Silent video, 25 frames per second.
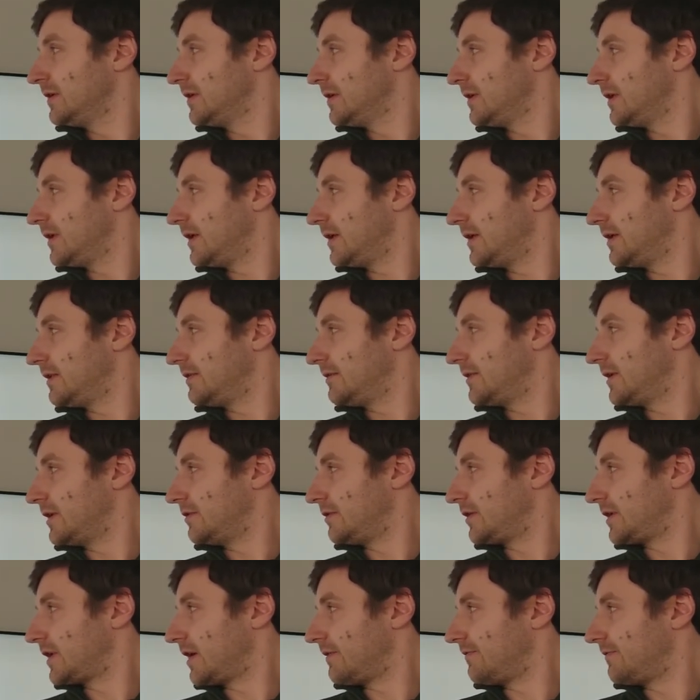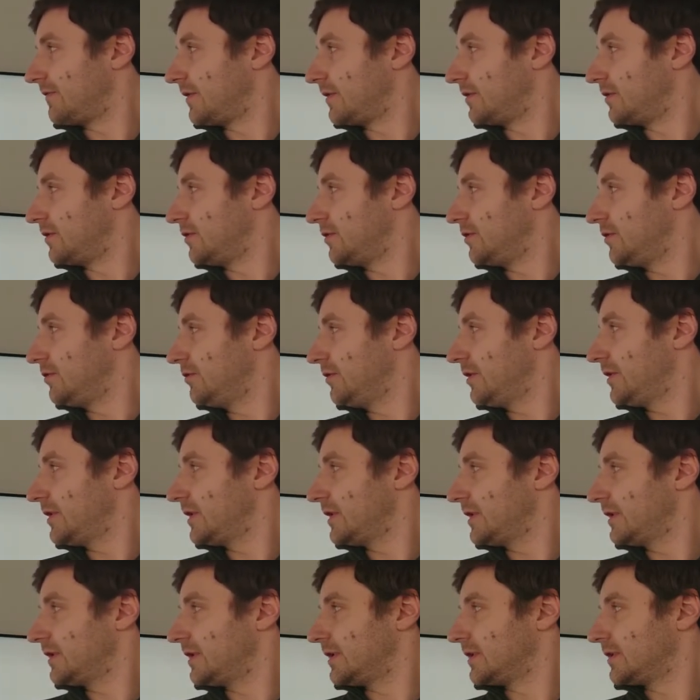and then you have an
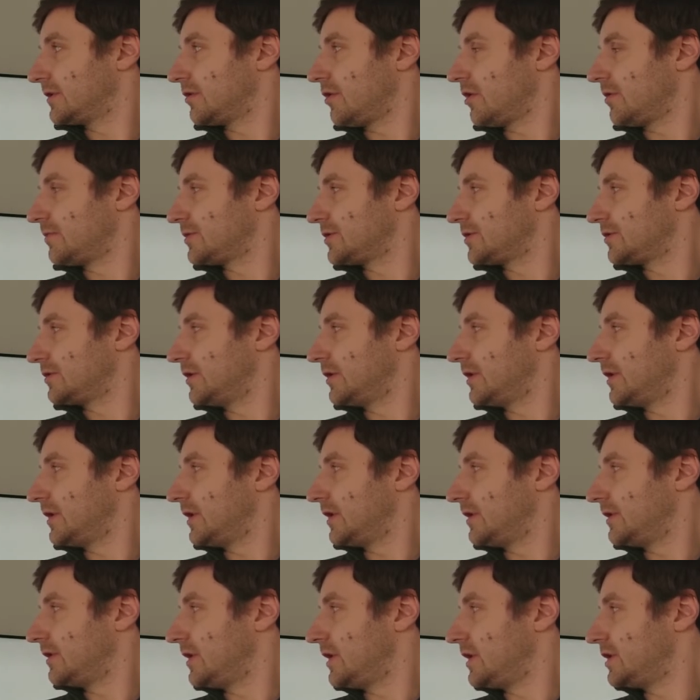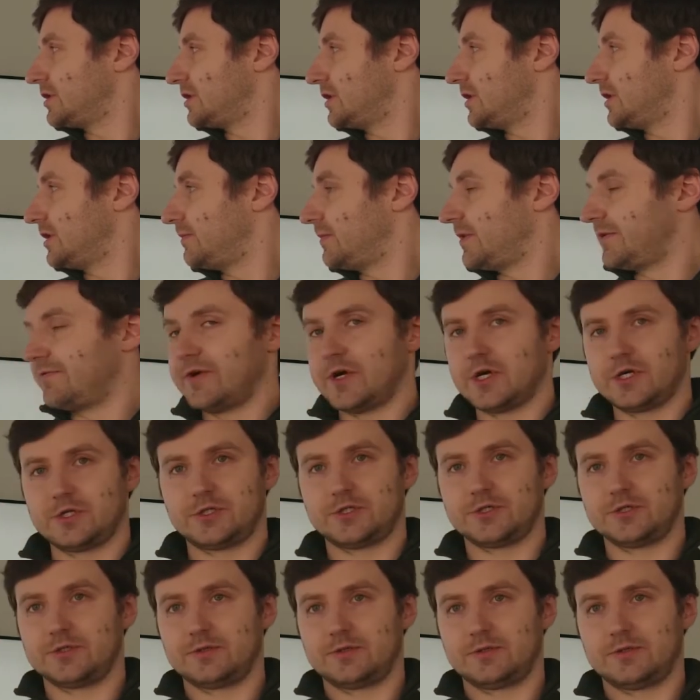URL and optionally an HTTP
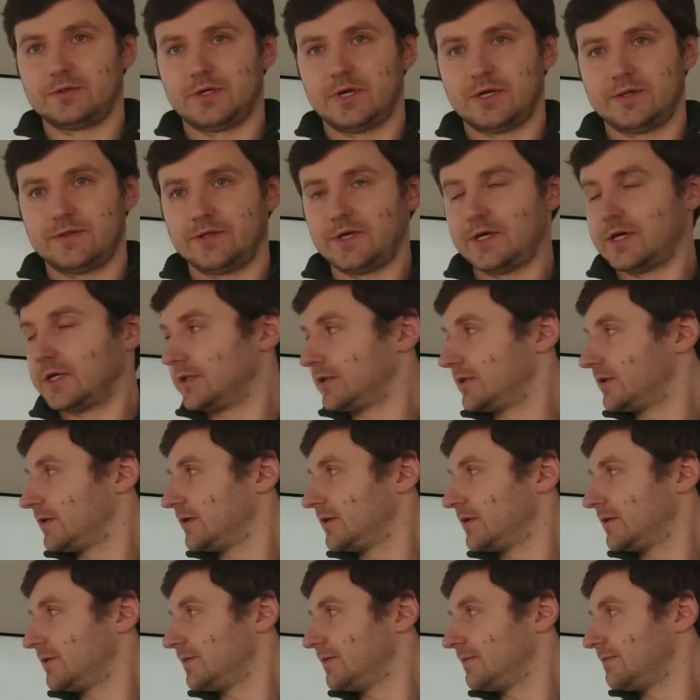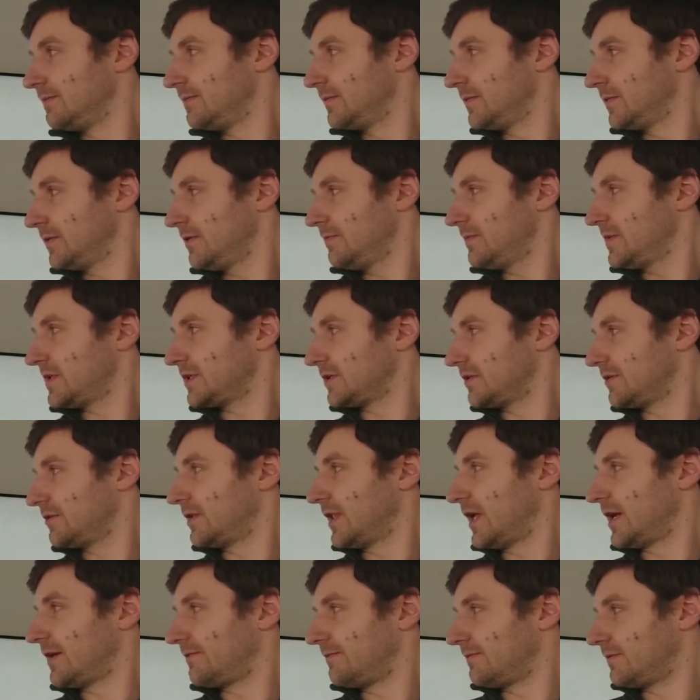version at the end. So basically,
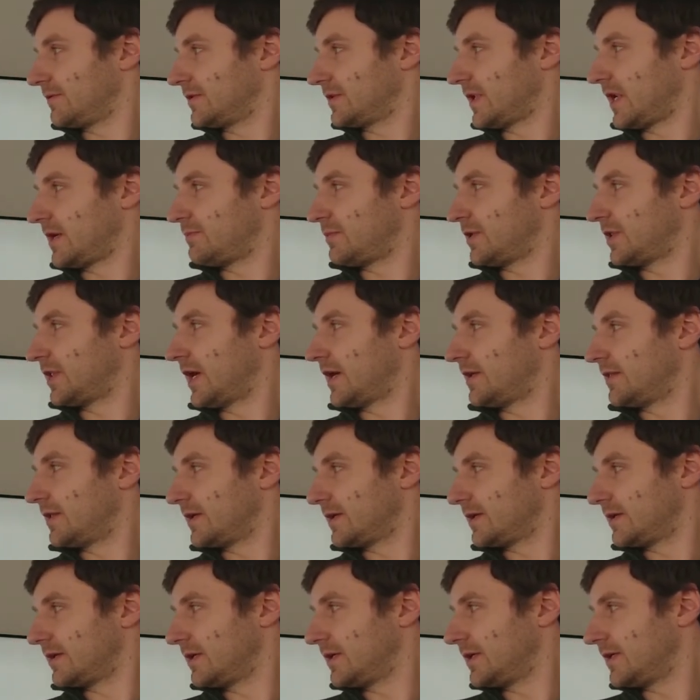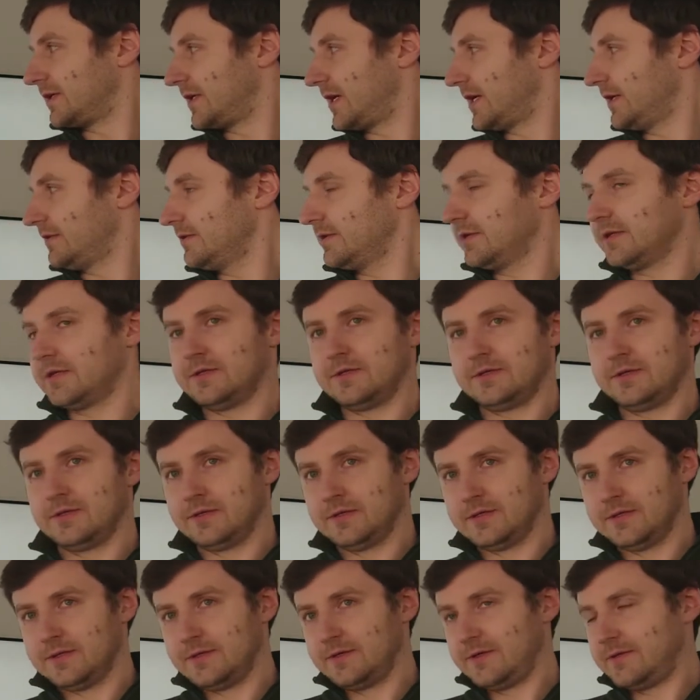you type a line like get.
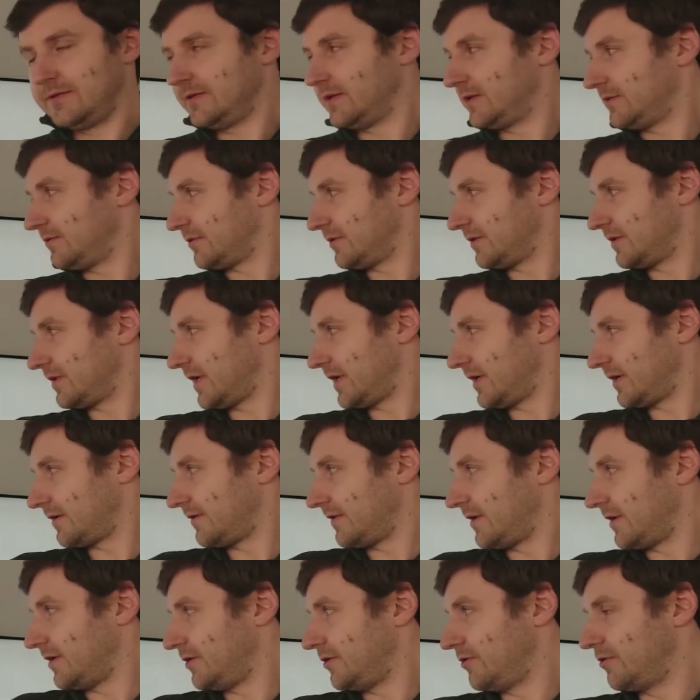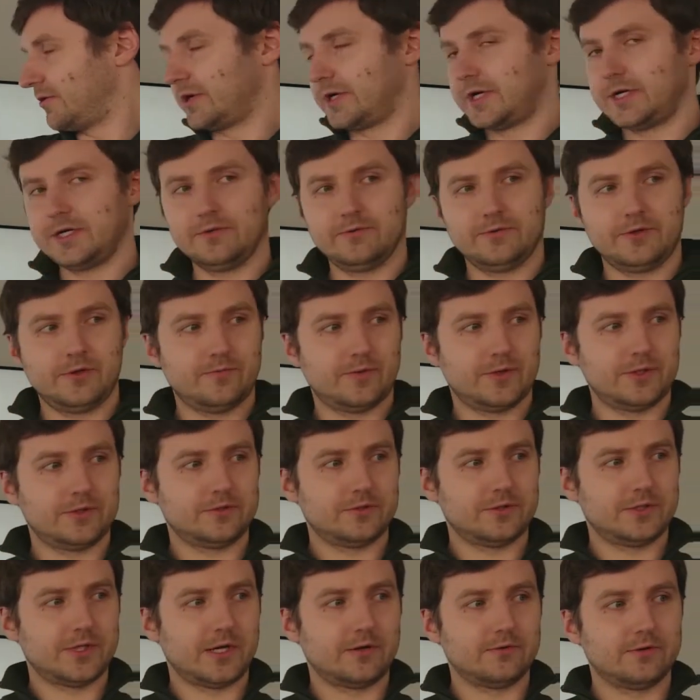Then you like the URL you want
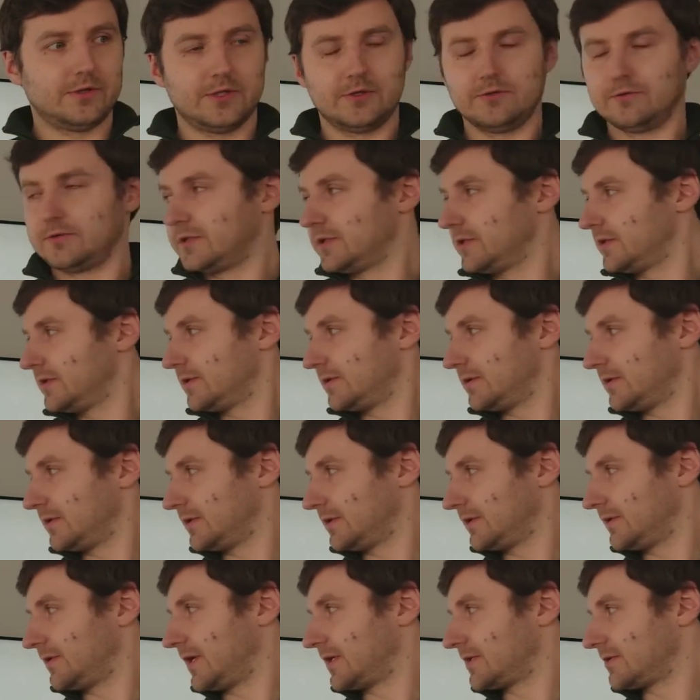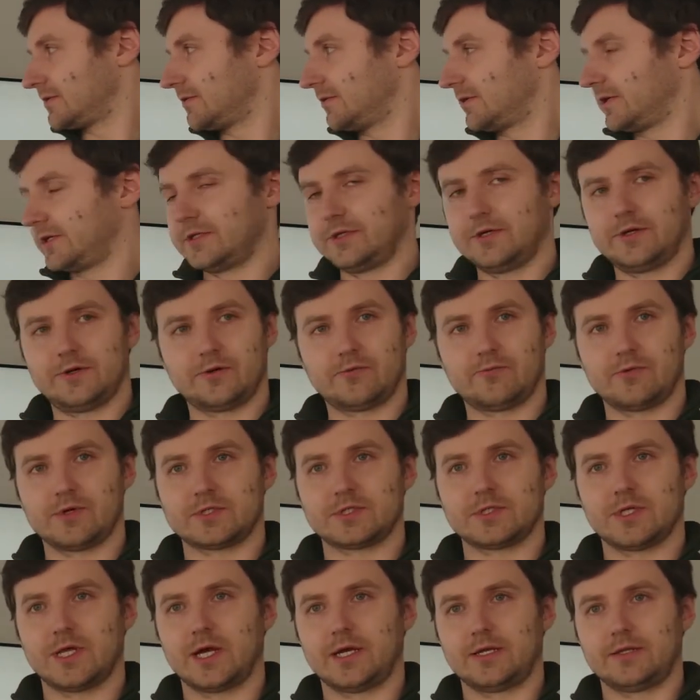to download, and that's already the
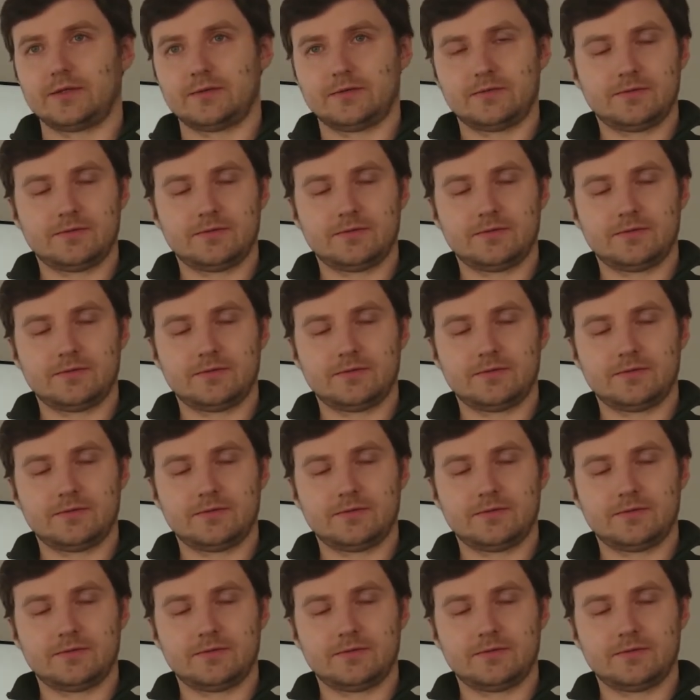request line.